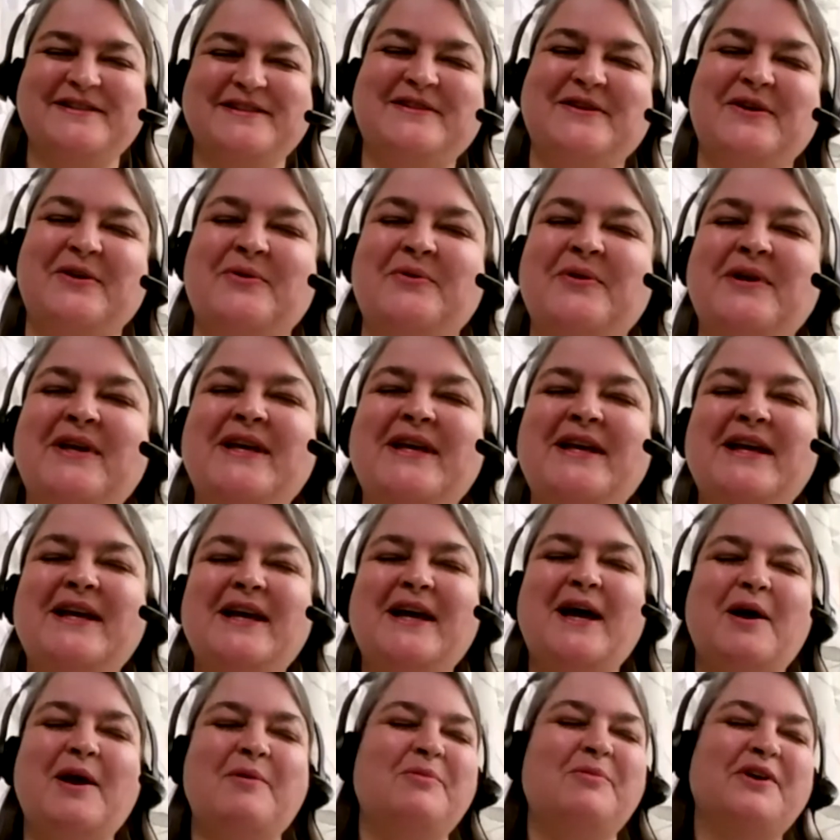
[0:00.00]
So
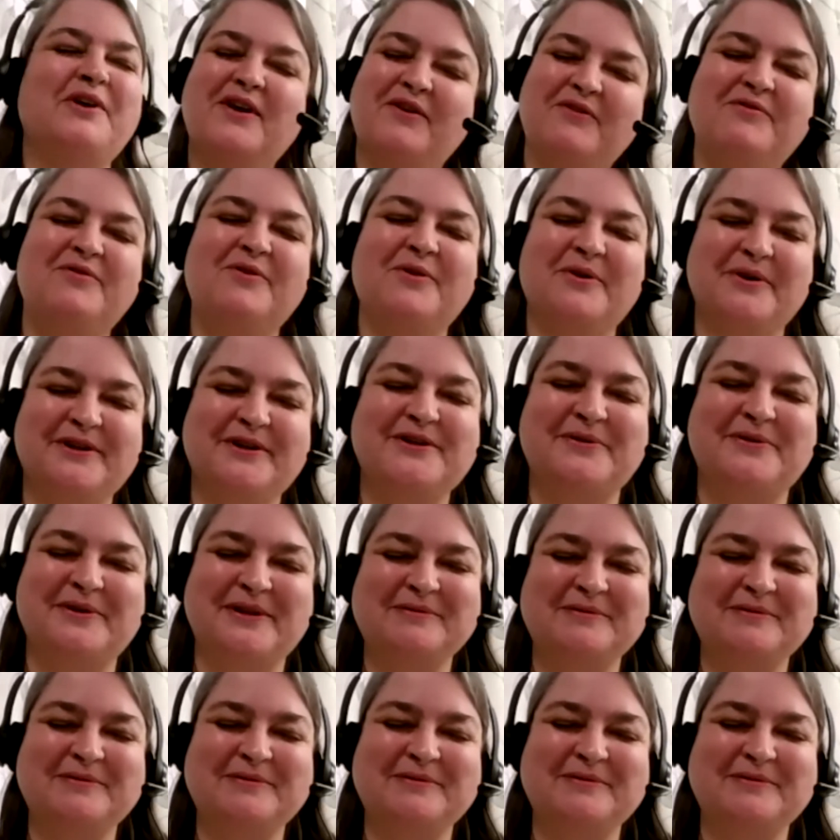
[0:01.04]
I'm looking forward to it.